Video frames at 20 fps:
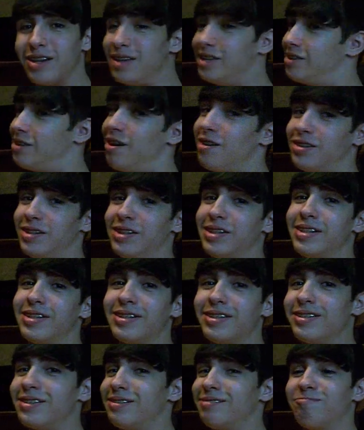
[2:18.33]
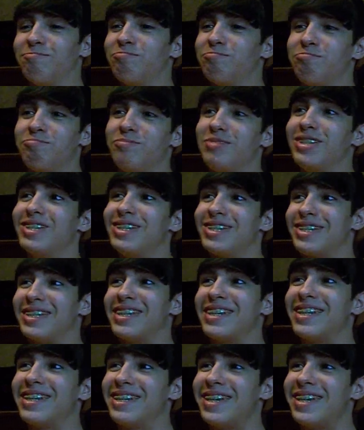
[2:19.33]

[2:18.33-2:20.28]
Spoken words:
he's ugly, because you just